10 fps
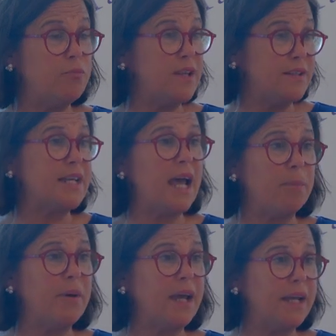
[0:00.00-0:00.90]
this
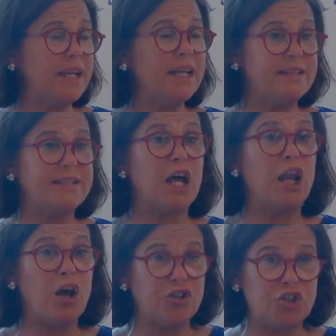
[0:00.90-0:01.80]
campaign is a
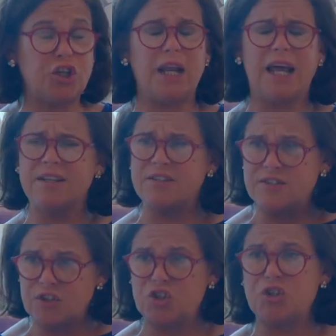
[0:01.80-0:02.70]
logical and
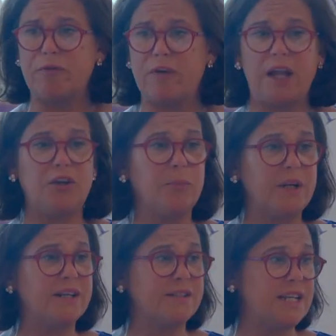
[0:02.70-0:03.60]
such a valuable
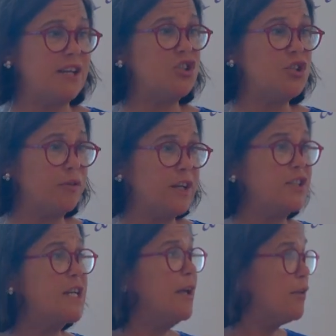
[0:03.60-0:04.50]
extension of that.
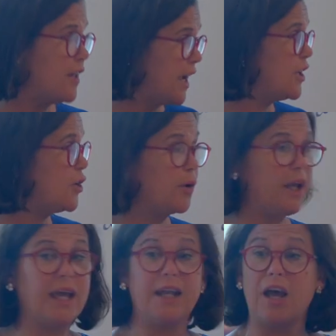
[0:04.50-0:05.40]
Thank you
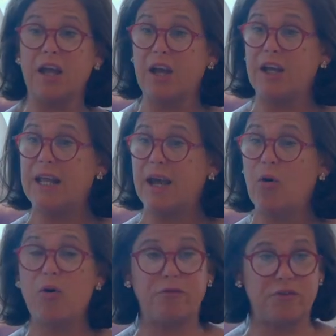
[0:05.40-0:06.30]
again, and I now
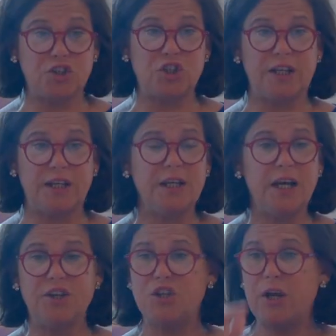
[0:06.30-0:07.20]
officially
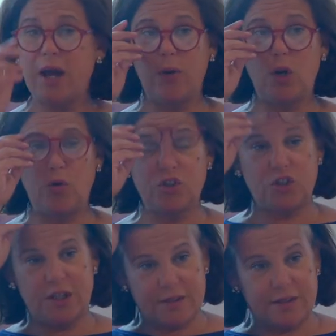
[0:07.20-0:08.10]
I don't know how I
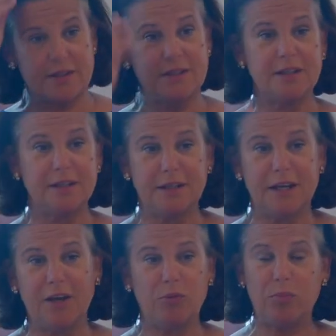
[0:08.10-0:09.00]
launched this.
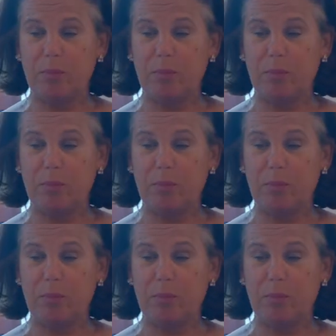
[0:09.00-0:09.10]
Uh,